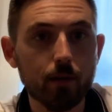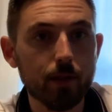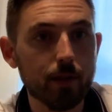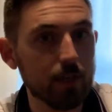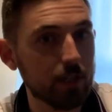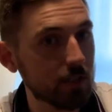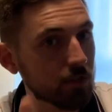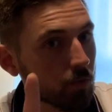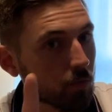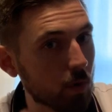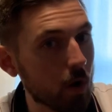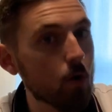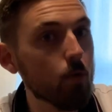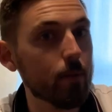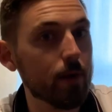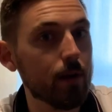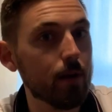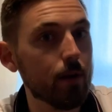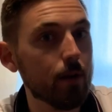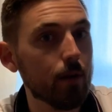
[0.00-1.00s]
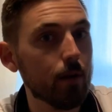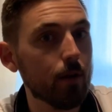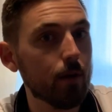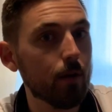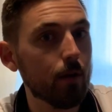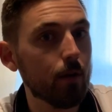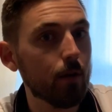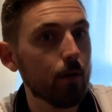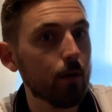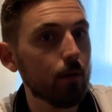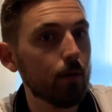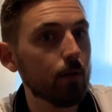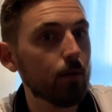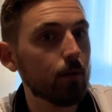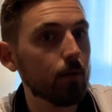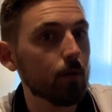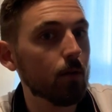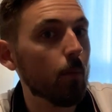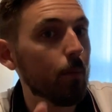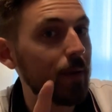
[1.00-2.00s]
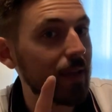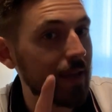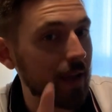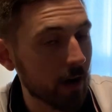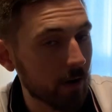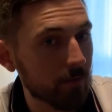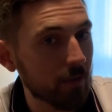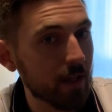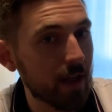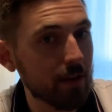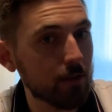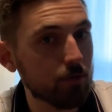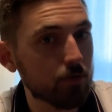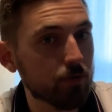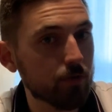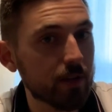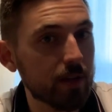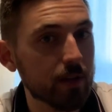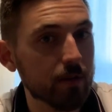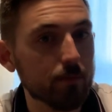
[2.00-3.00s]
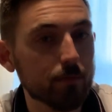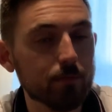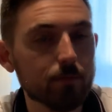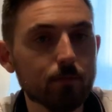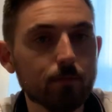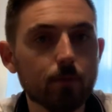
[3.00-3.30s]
He's a Roman, you know, be careful how you treat him.